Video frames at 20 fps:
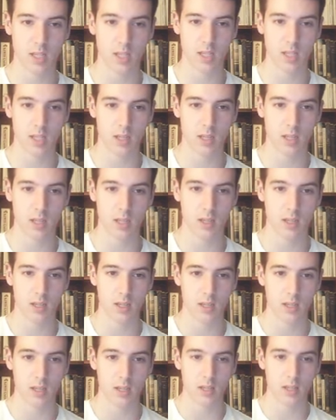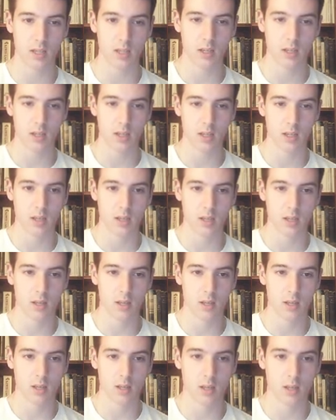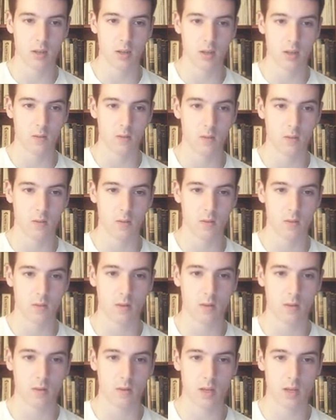Nothing is said.